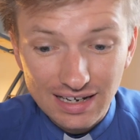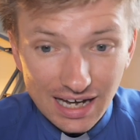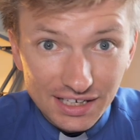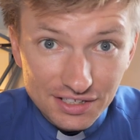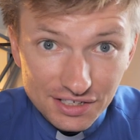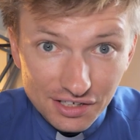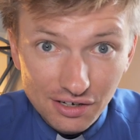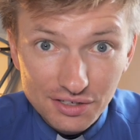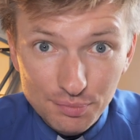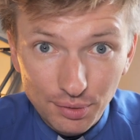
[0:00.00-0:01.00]
And he
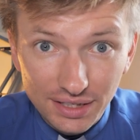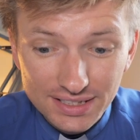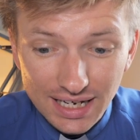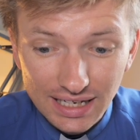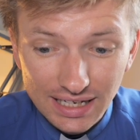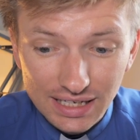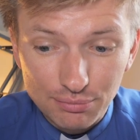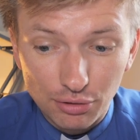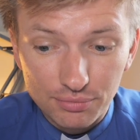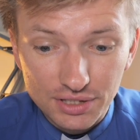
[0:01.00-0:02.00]
starts by telling
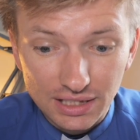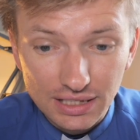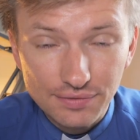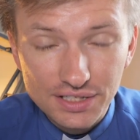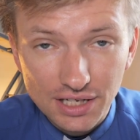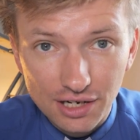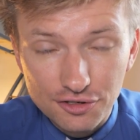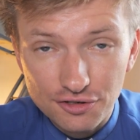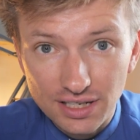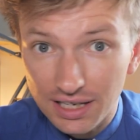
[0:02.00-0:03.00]
Abram to leave his
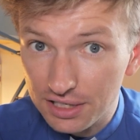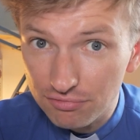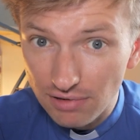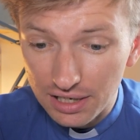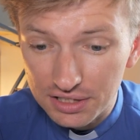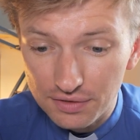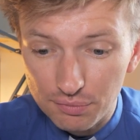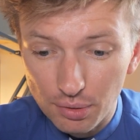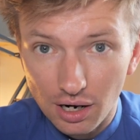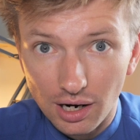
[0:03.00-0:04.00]
country and his relatives
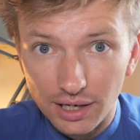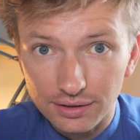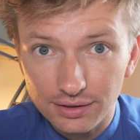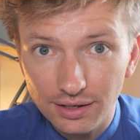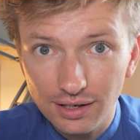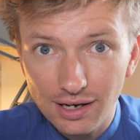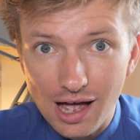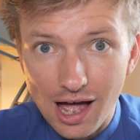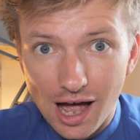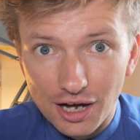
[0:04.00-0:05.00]
behind
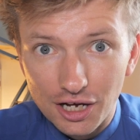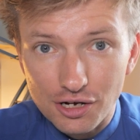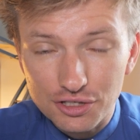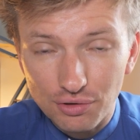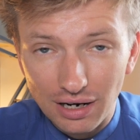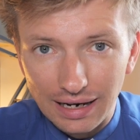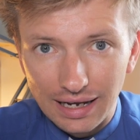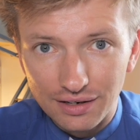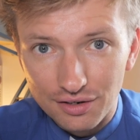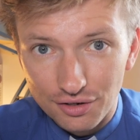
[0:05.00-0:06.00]
and go to a
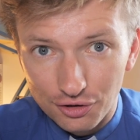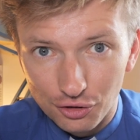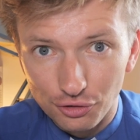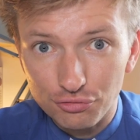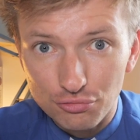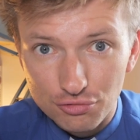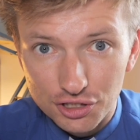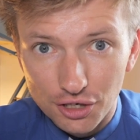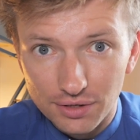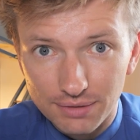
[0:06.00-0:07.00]
land that God will
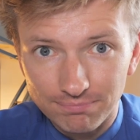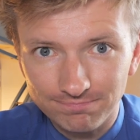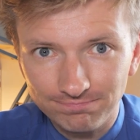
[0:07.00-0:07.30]
show him.